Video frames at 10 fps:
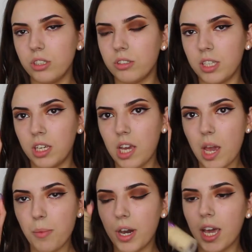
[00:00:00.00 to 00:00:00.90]
use the
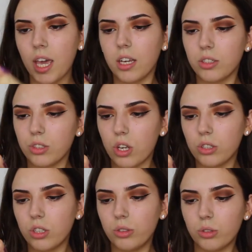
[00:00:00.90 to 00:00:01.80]
NYX
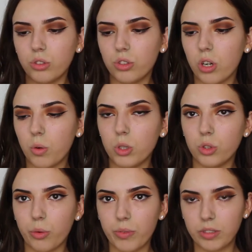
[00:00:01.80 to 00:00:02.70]
Total Control
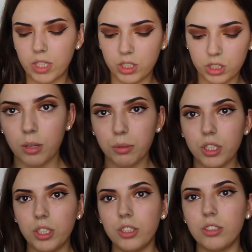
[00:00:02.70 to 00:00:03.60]
Drop Foundation and I'm going
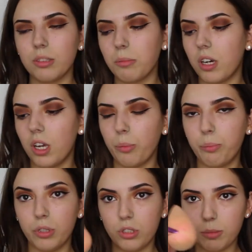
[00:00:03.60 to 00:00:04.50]
to use my
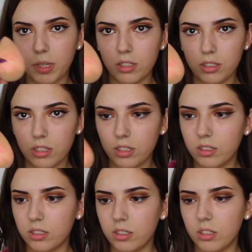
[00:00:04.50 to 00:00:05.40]
beauty blender
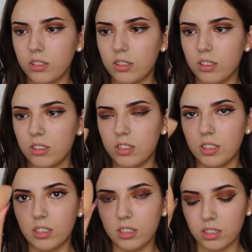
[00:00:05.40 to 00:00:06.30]
that looks
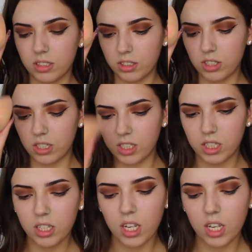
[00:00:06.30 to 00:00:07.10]
dirty,